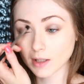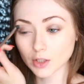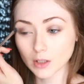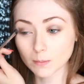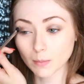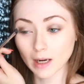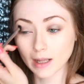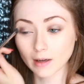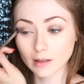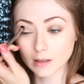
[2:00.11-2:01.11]
and just
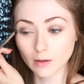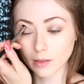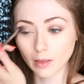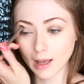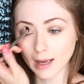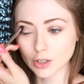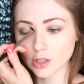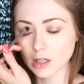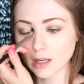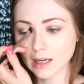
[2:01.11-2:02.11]
blend the edge
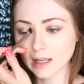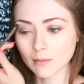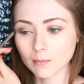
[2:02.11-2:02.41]
slightly.